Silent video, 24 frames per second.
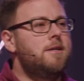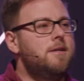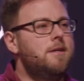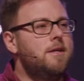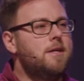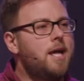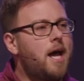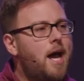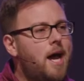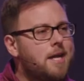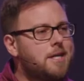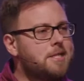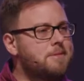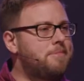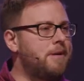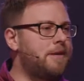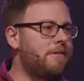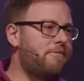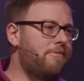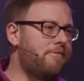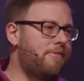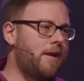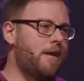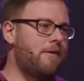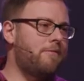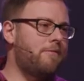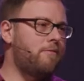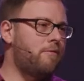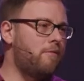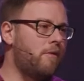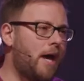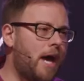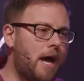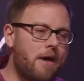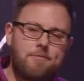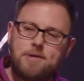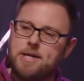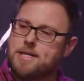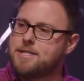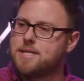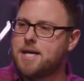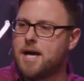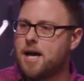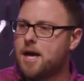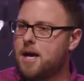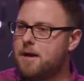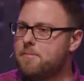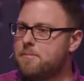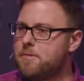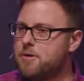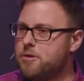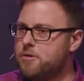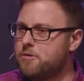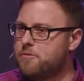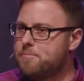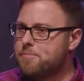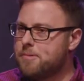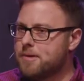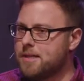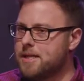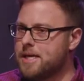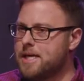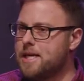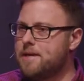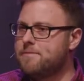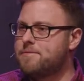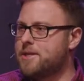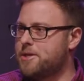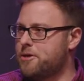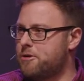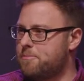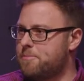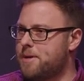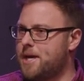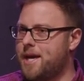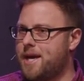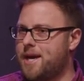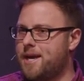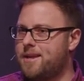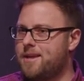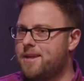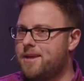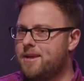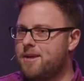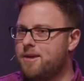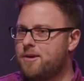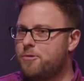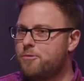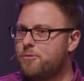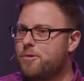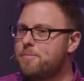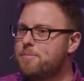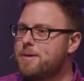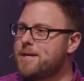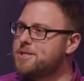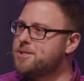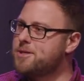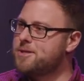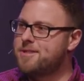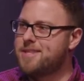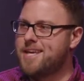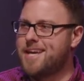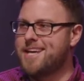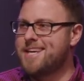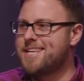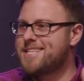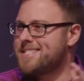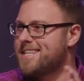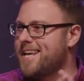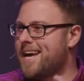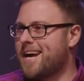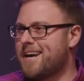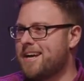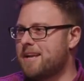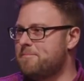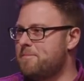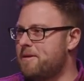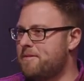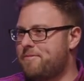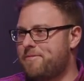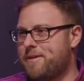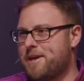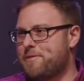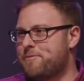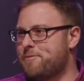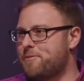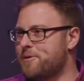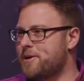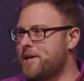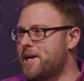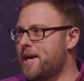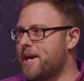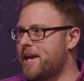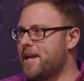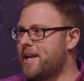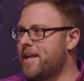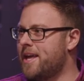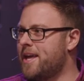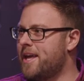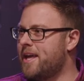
God has been faithful every time you've believed and obeyed. What makes you think He's not going to be faithful again?